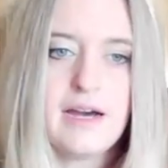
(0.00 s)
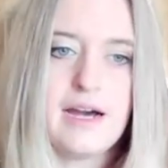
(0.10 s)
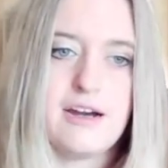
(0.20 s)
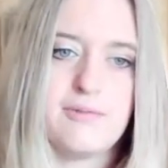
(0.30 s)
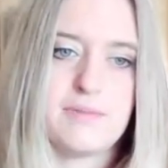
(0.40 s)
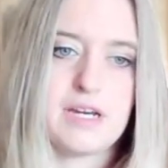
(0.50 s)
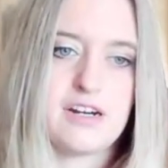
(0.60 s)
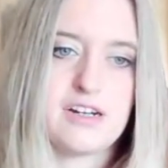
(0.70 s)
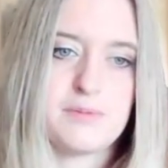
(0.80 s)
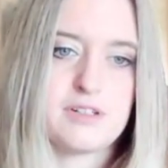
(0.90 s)
The
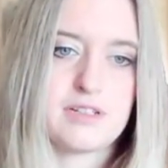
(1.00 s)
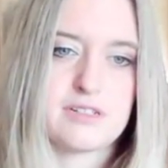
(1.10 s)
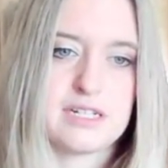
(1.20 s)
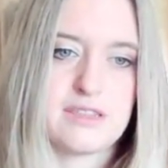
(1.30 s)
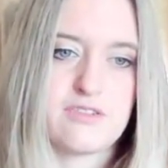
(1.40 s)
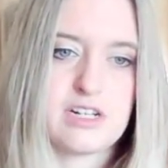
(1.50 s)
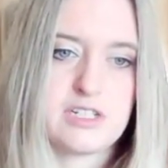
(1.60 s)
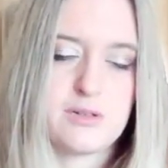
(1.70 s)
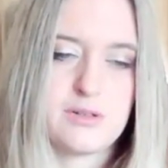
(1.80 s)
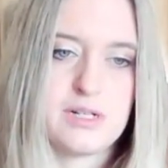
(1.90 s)
audible alerting
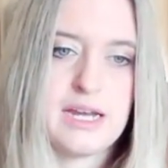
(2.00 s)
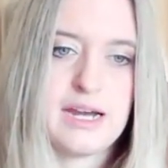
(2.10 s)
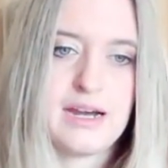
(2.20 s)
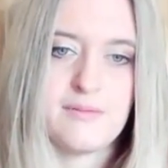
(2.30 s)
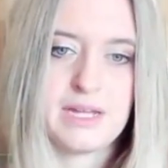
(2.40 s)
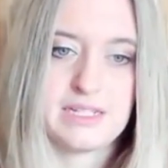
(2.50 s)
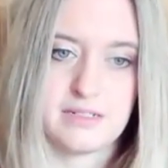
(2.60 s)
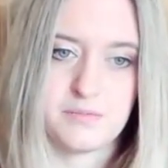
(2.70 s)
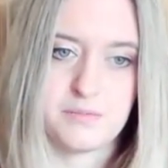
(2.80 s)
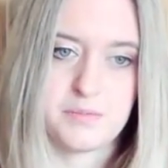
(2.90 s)
threshold, that's an
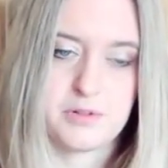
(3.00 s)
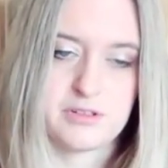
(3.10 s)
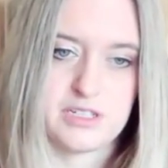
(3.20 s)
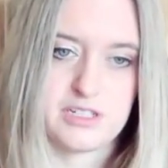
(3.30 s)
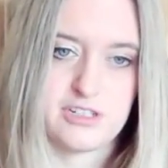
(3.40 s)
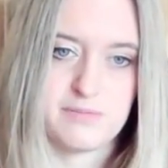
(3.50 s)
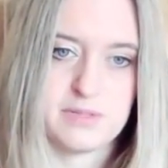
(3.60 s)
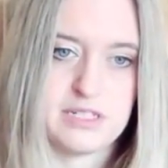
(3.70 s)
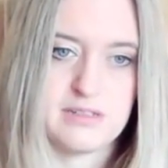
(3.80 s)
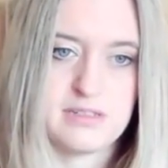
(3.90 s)
important term
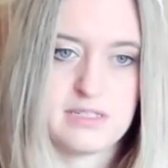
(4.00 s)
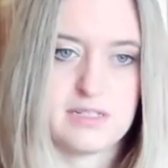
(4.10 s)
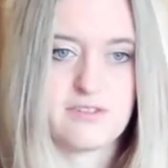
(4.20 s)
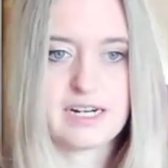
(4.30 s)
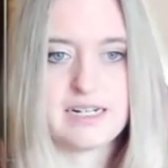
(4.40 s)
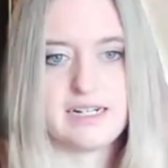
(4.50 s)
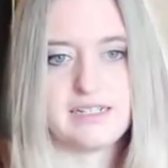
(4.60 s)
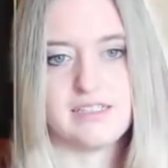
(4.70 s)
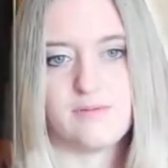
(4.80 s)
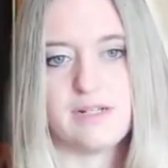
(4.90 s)
to recognize
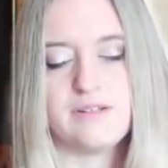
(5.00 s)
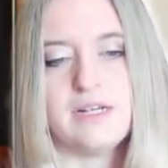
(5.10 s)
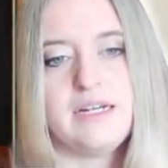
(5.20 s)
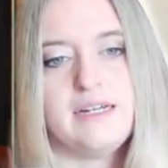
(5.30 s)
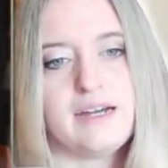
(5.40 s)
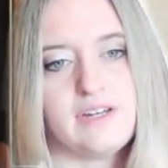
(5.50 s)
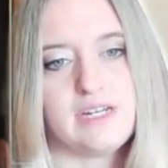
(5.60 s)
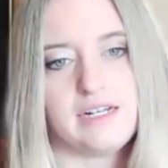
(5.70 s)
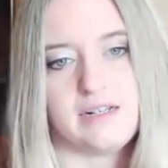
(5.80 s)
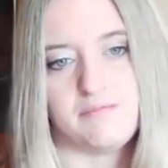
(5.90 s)
as well. You have
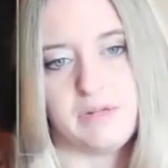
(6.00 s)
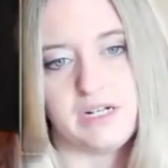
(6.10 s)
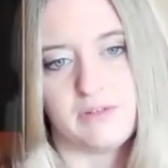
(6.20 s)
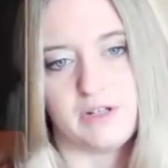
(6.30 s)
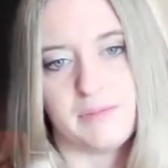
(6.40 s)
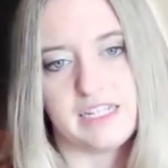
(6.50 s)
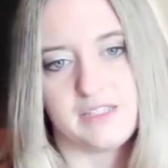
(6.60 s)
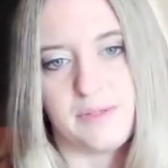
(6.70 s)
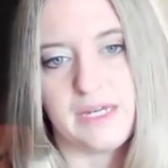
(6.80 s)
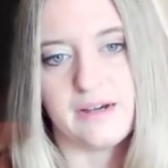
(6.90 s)
a minimum
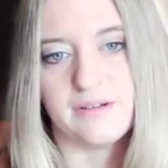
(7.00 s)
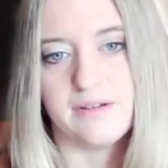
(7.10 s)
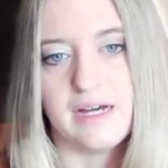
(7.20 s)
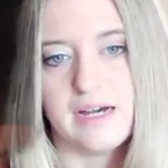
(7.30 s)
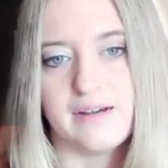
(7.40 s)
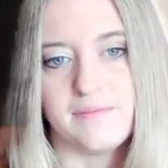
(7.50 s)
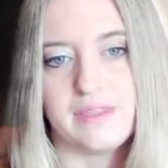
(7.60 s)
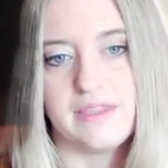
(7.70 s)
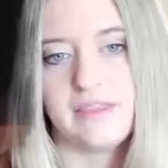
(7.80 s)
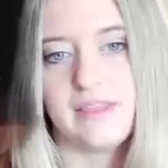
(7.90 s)
SPL
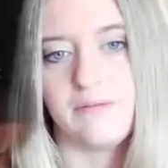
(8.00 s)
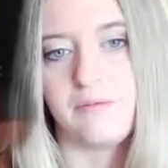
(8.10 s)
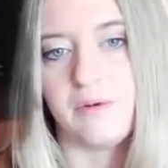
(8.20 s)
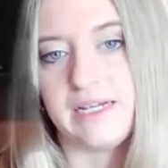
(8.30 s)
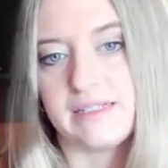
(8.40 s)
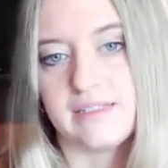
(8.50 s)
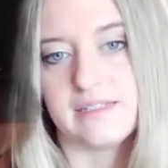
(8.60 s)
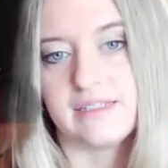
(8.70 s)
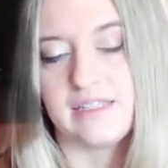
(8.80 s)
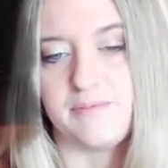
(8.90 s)
that wakes
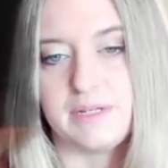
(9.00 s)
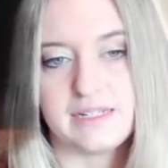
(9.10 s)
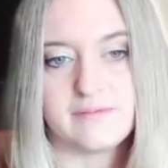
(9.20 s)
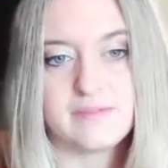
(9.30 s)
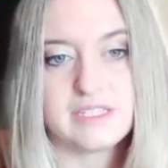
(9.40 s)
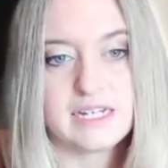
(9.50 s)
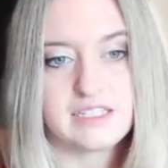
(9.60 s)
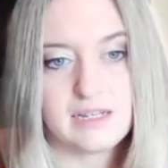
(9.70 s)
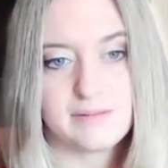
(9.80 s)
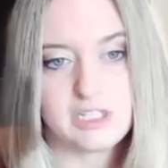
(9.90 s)
a sleeping test
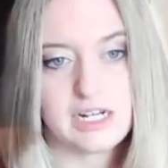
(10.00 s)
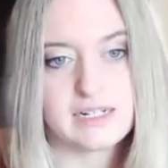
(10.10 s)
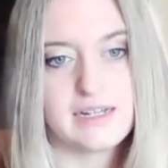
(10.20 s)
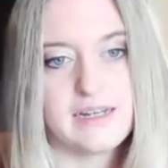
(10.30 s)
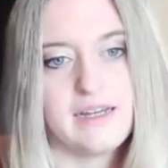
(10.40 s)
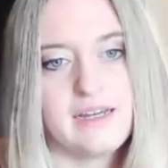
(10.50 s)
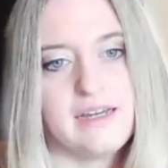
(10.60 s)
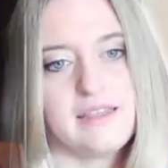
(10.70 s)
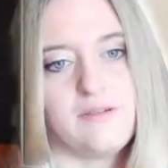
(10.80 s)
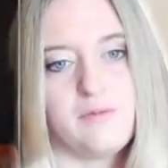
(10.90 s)
subject,
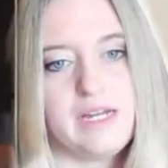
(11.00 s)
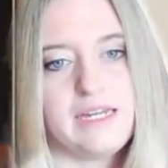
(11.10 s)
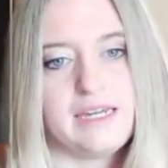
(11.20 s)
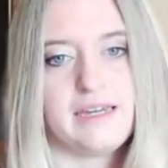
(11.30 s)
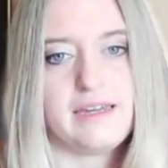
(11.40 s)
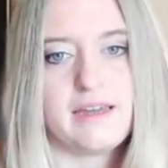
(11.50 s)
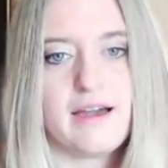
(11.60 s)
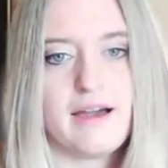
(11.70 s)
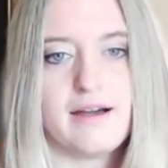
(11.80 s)
then waking